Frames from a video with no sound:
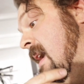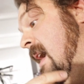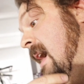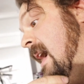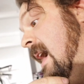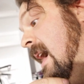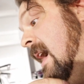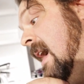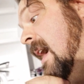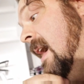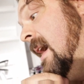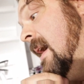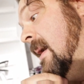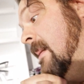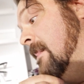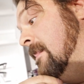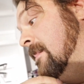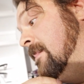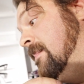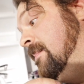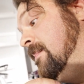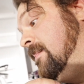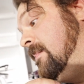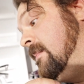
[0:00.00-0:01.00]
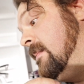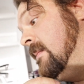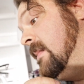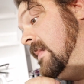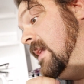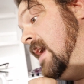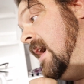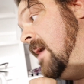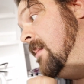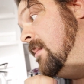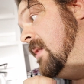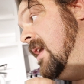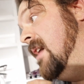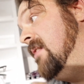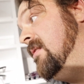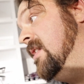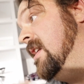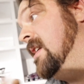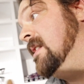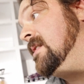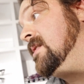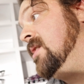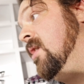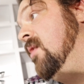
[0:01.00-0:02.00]
Um, I'm
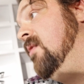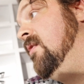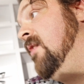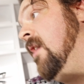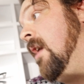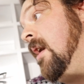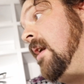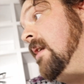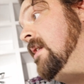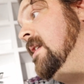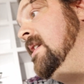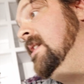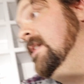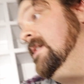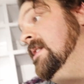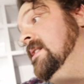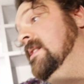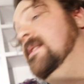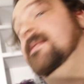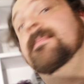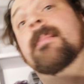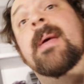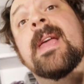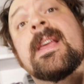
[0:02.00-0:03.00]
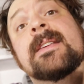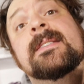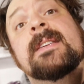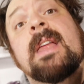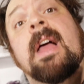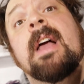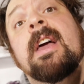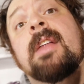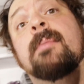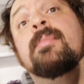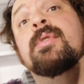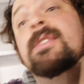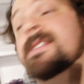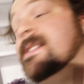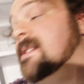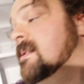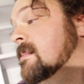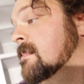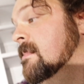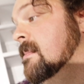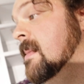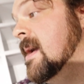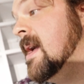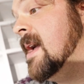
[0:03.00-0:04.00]
loving it so far. This is amazing. I'm gonna put
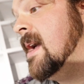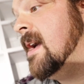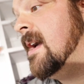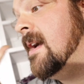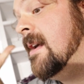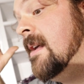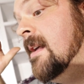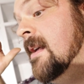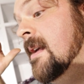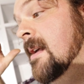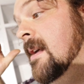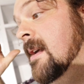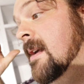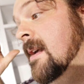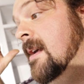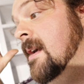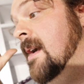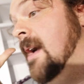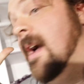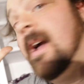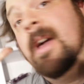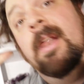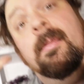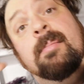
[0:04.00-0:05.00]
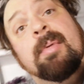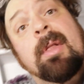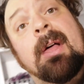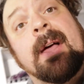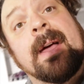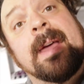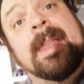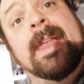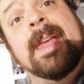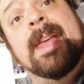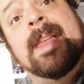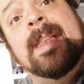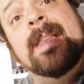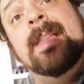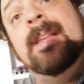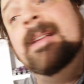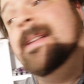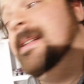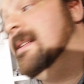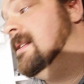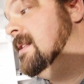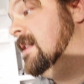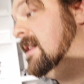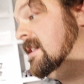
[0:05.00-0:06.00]
some. Uh, I'm gonna plug it in.
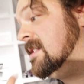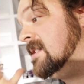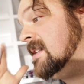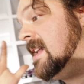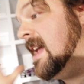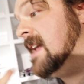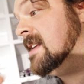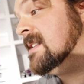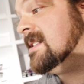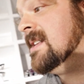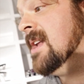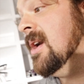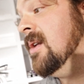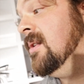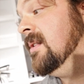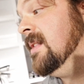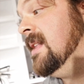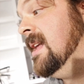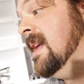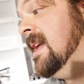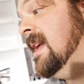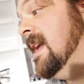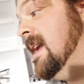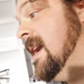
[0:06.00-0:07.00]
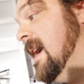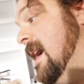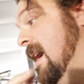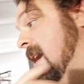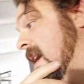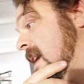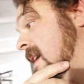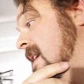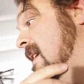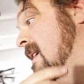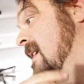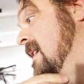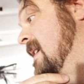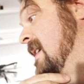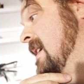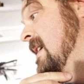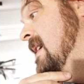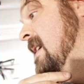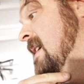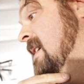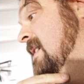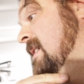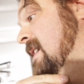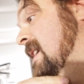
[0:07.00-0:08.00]
Let's test out the uh,
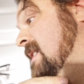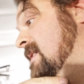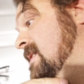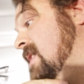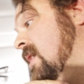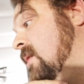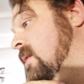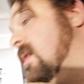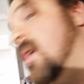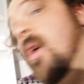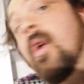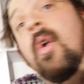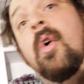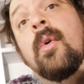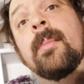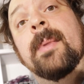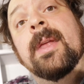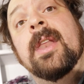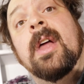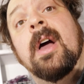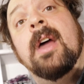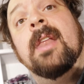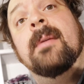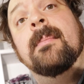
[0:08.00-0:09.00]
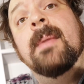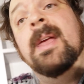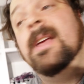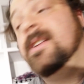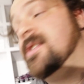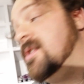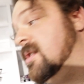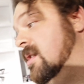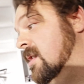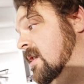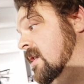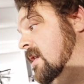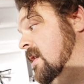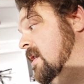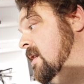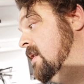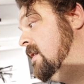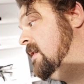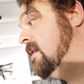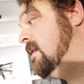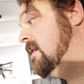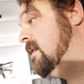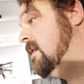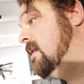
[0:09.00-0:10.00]
test out the homing on it. Make sure
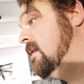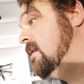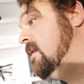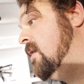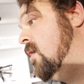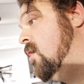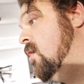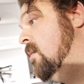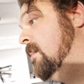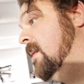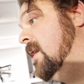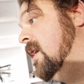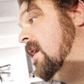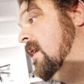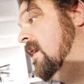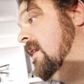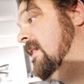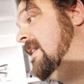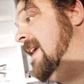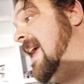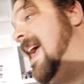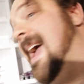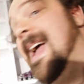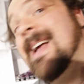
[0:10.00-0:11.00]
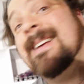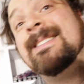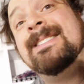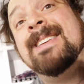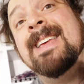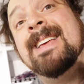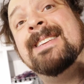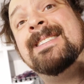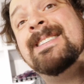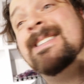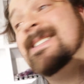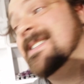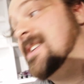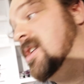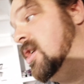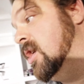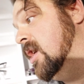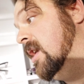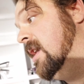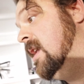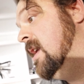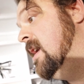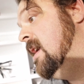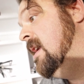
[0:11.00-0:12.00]
the homing on all the access is
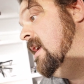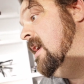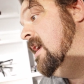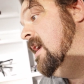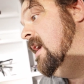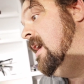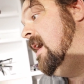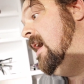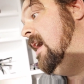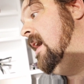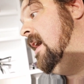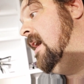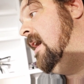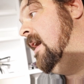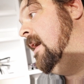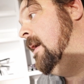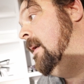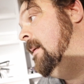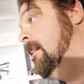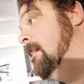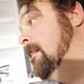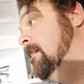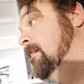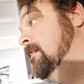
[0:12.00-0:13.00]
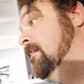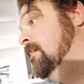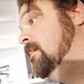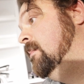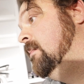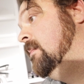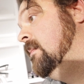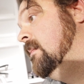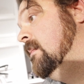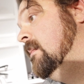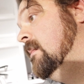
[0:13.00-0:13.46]
good, um,